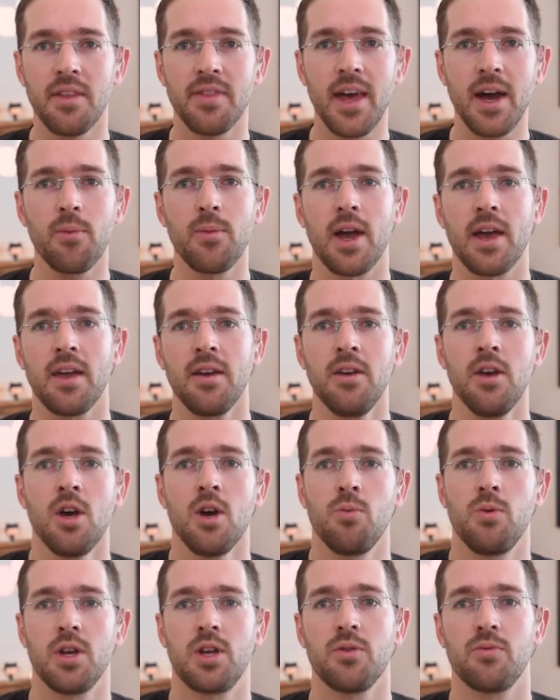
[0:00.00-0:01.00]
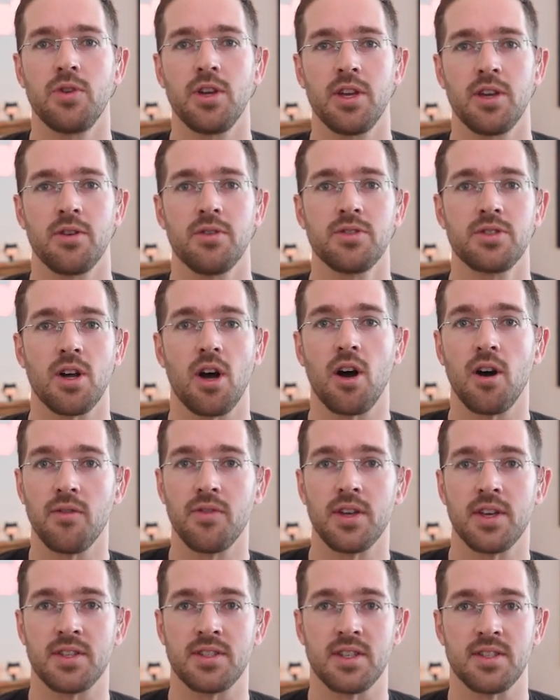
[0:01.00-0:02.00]
That way, we could reuse all
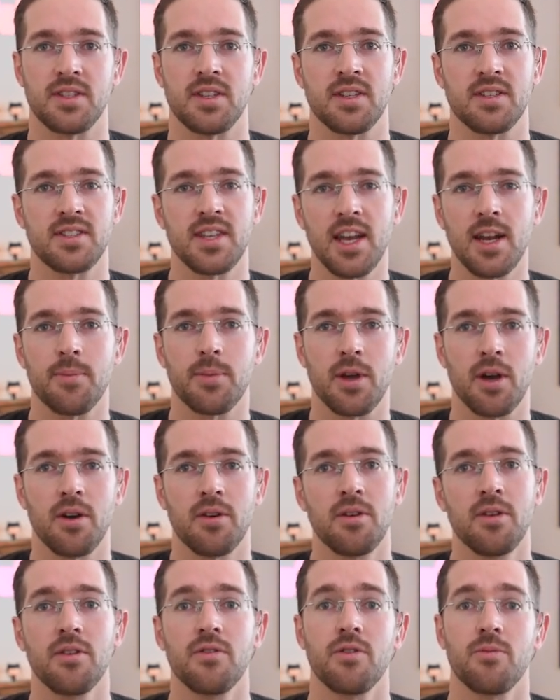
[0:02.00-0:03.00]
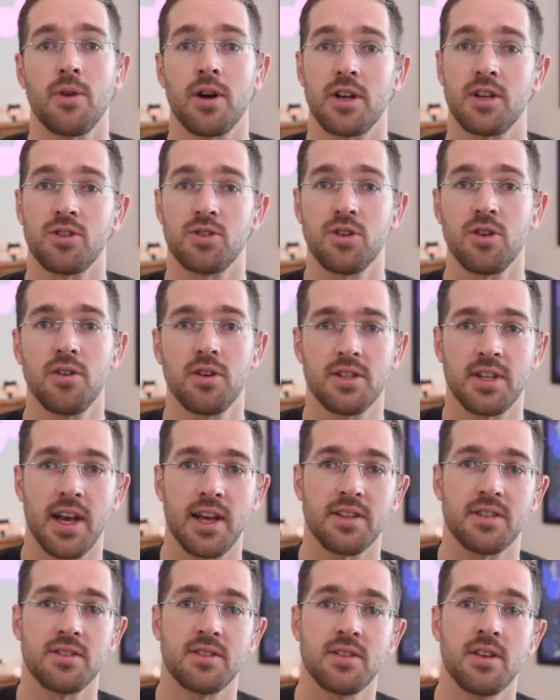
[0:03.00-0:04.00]
of the existing setup code from our controller
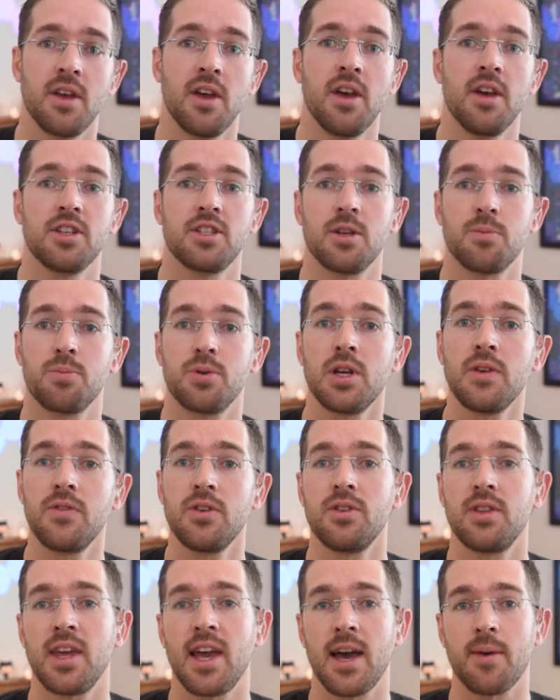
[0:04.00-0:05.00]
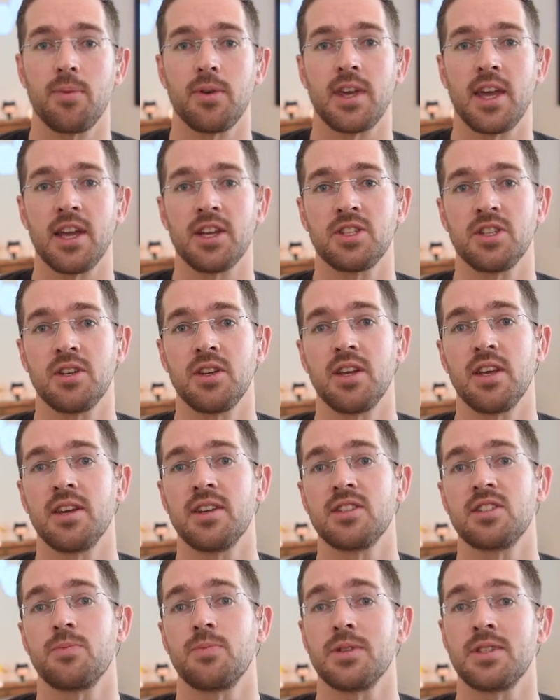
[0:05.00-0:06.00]
tests to preview the application
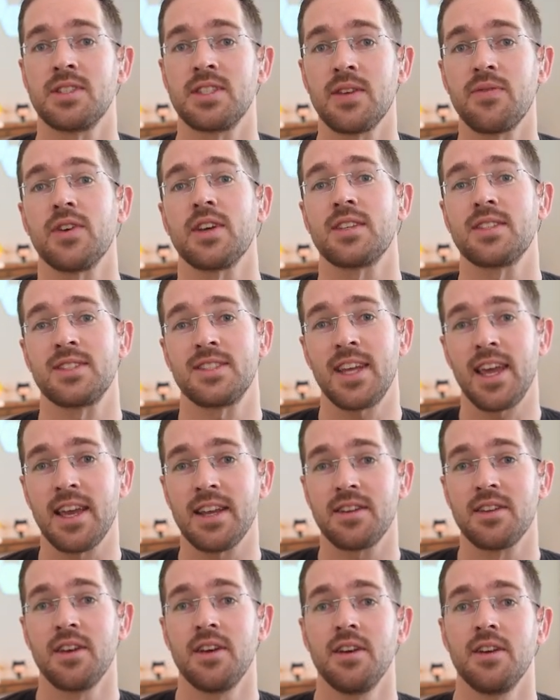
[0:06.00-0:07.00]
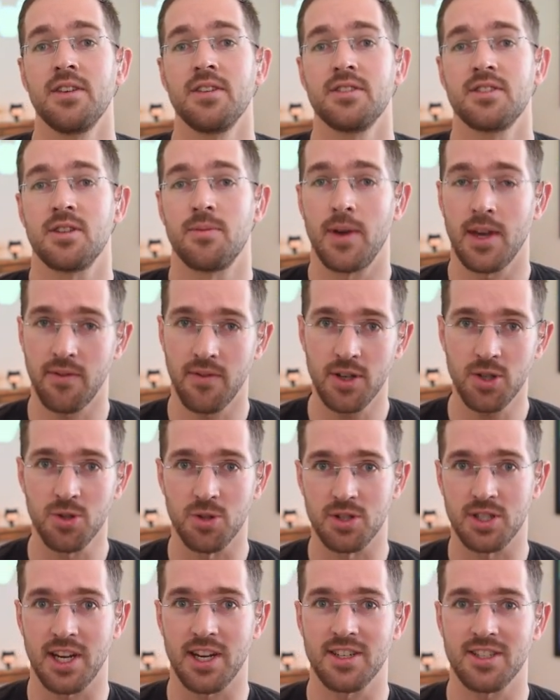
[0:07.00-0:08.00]
in a specific state to make
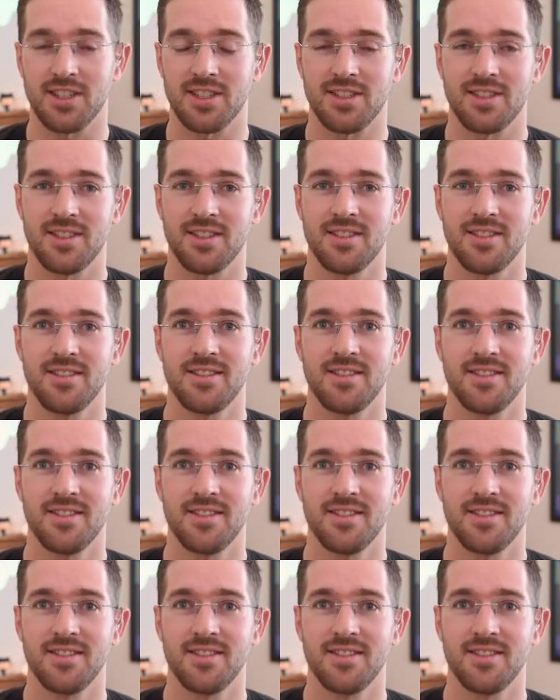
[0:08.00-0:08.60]
visual changes.